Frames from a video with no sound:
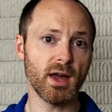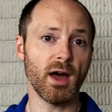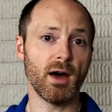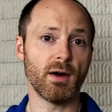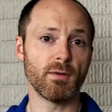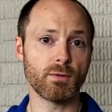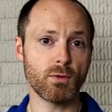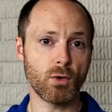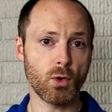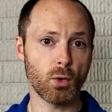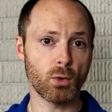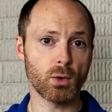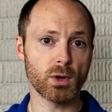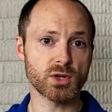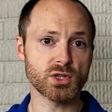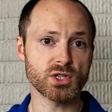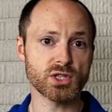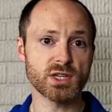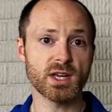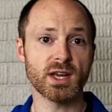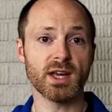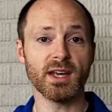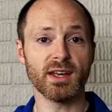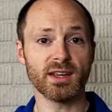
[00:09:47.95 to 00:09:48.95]
of course,
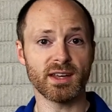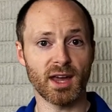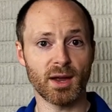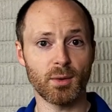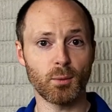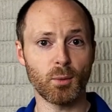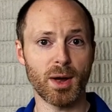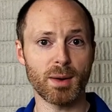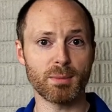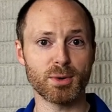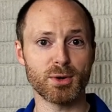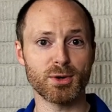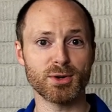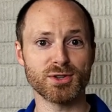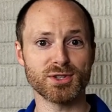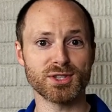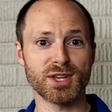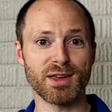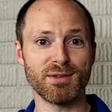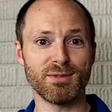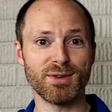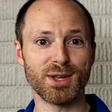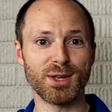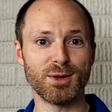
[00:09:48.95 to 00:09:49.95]
Ken Weber is
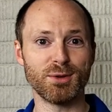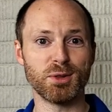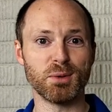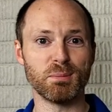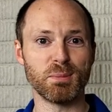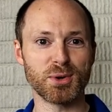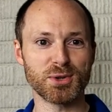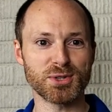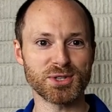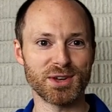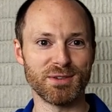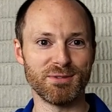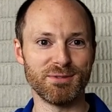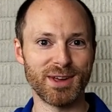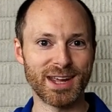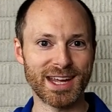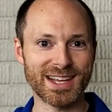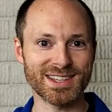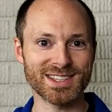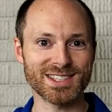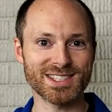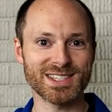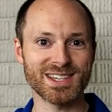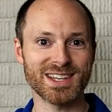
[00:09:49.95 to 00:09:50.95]
giving you the most
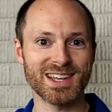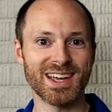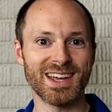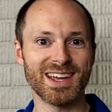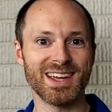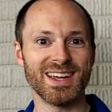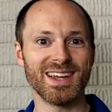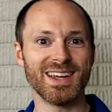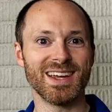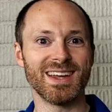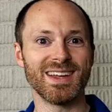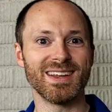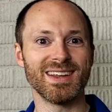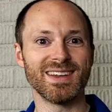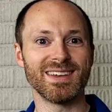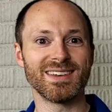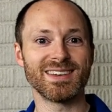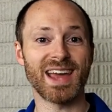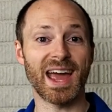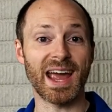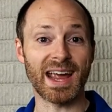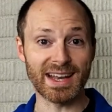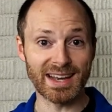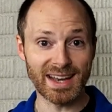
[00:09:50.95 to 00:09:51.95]
advanced
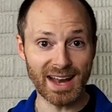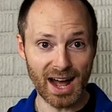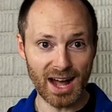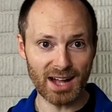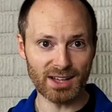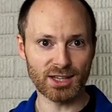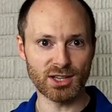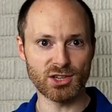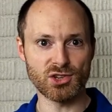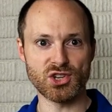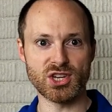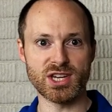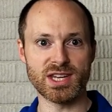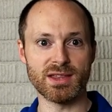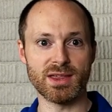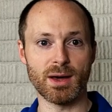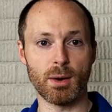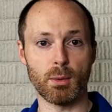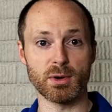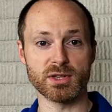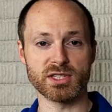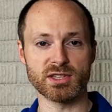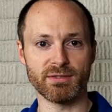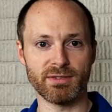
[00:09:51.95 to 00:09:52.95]
technology that
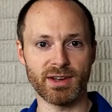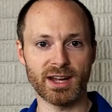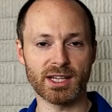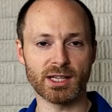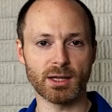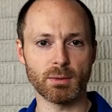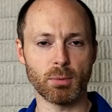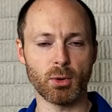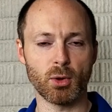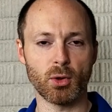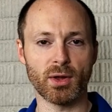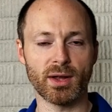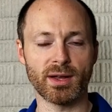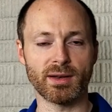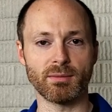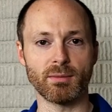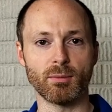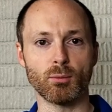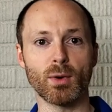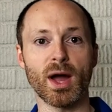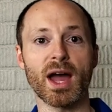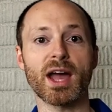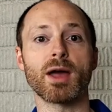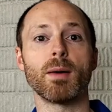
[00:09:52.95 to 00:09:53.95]
was available and
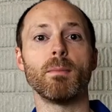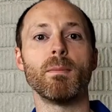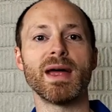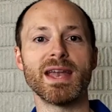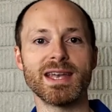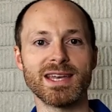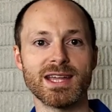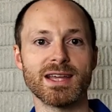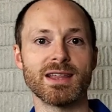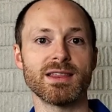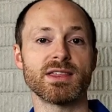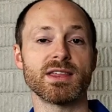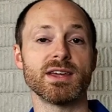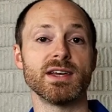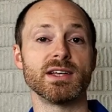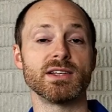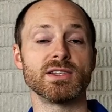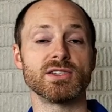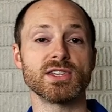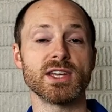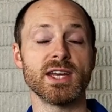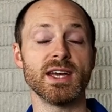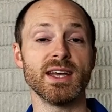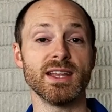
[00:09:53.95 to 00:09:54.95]
recommending
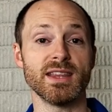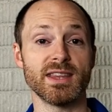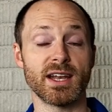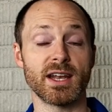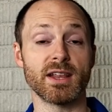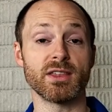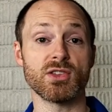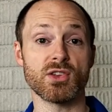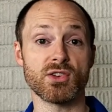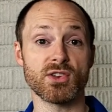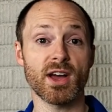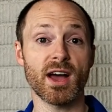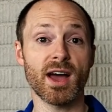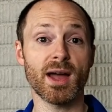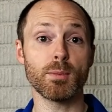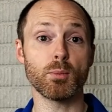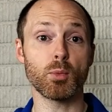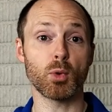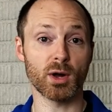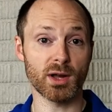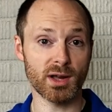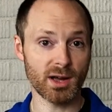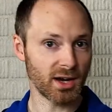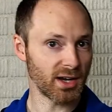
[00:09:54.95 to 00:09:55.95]
things that at the time
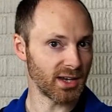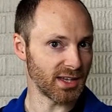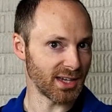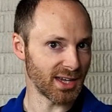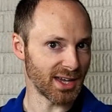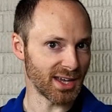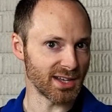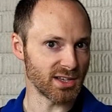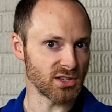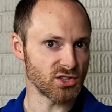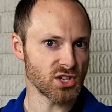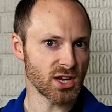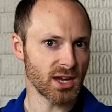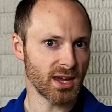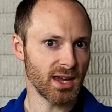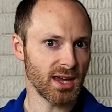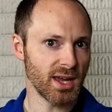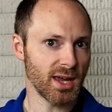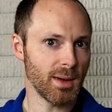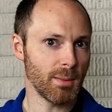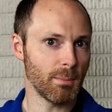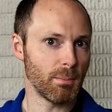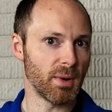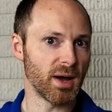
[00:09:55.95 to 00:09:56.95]
were cutting edge,
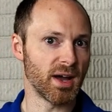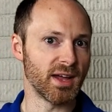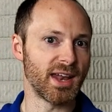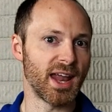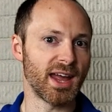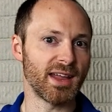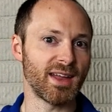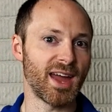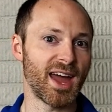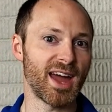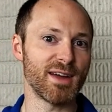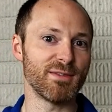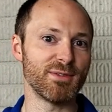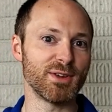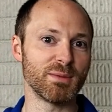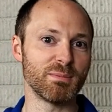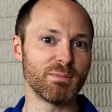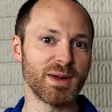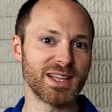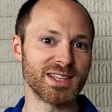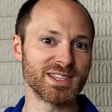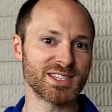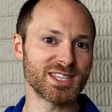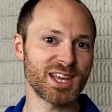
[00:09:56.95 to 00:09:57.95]
But having
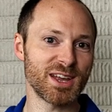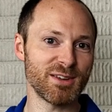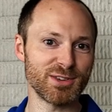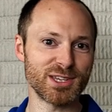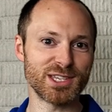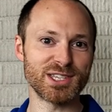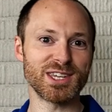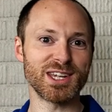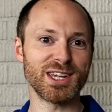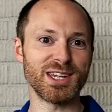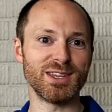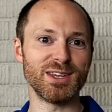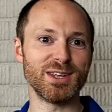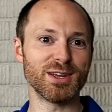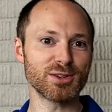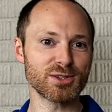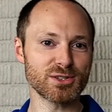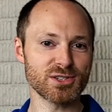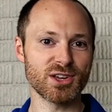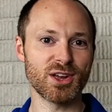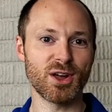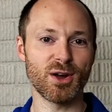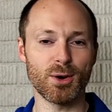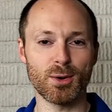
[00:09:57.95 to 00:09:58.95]
been 17 years
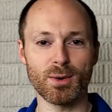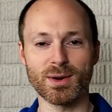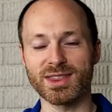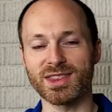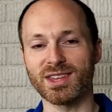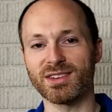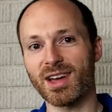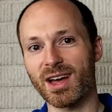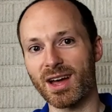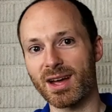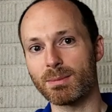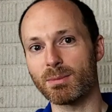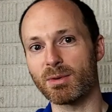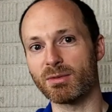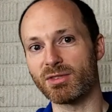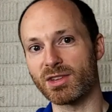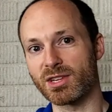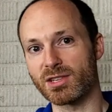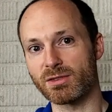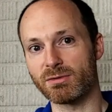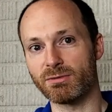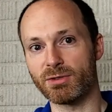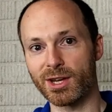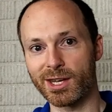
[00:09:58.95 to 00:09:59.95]
ago at the time of
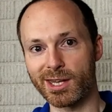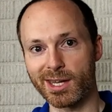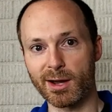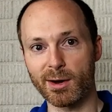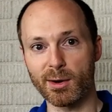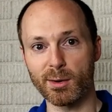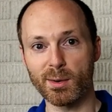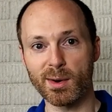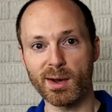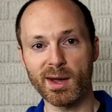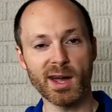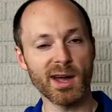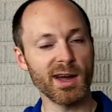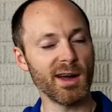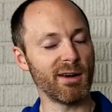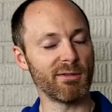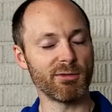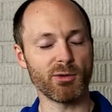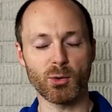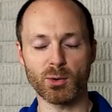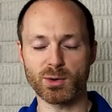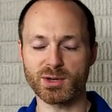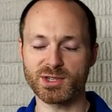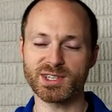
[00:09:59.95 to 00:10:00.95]
this video, of
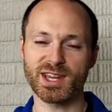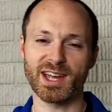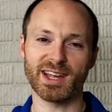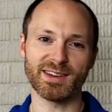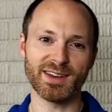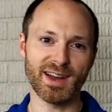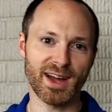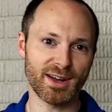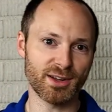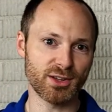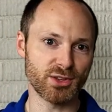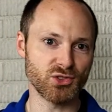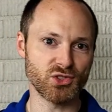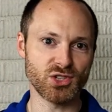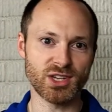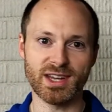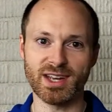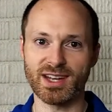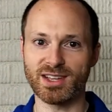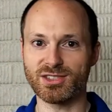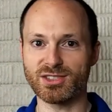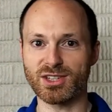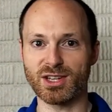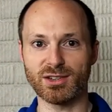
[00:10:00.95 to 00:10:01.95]
course, technology
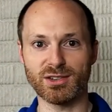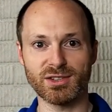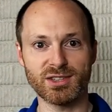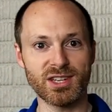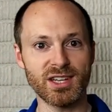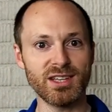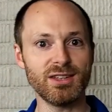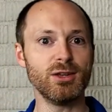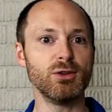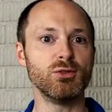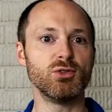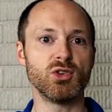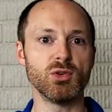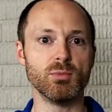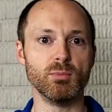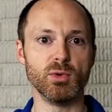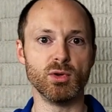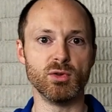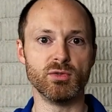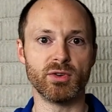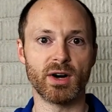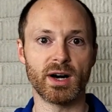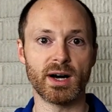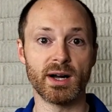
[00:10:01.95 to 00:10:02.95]
has continued to
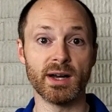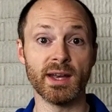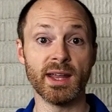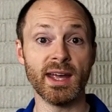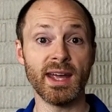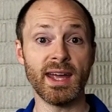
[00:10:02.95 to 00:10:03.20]
move on,